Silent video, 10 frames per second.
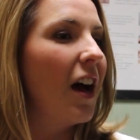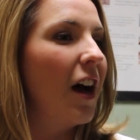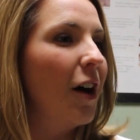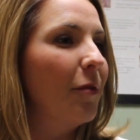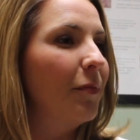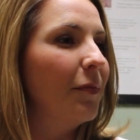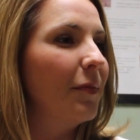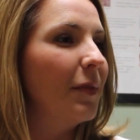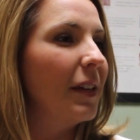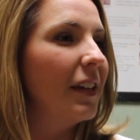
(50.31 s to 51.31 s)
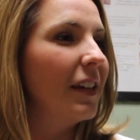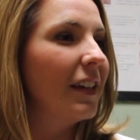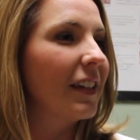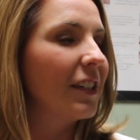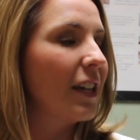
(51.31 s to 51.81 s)
Um,
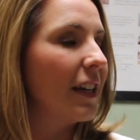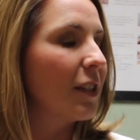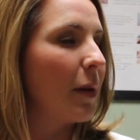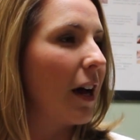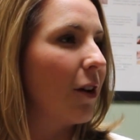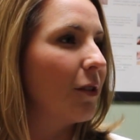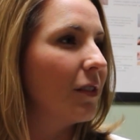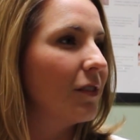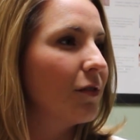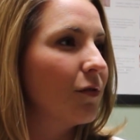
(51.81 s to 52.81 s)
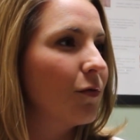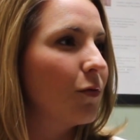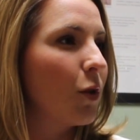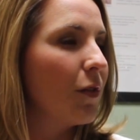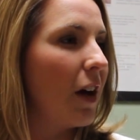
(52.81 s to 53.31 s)
it takes about
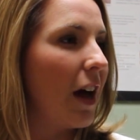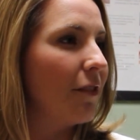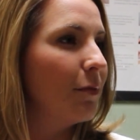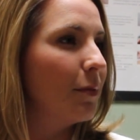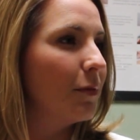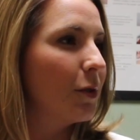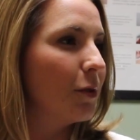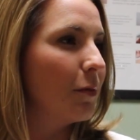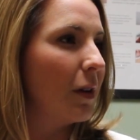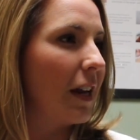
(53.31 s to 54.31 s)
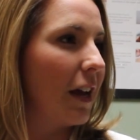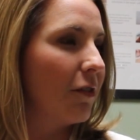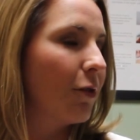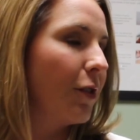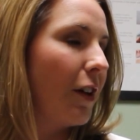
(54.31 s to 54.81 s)
45 to an
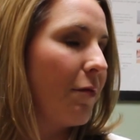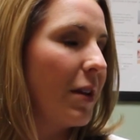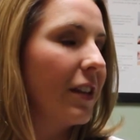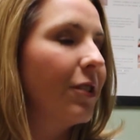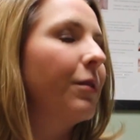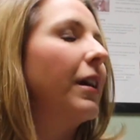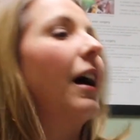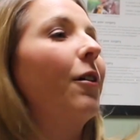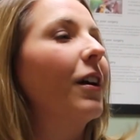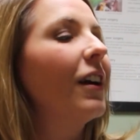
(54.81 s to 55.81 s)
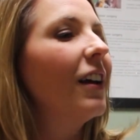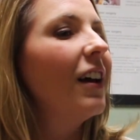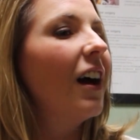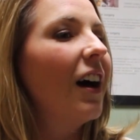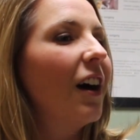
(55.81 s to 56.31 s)
45 minutes to an hour.
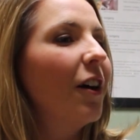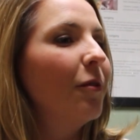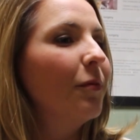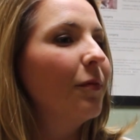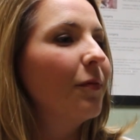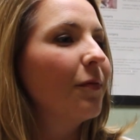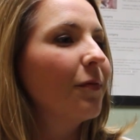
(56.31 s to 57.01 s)
Um,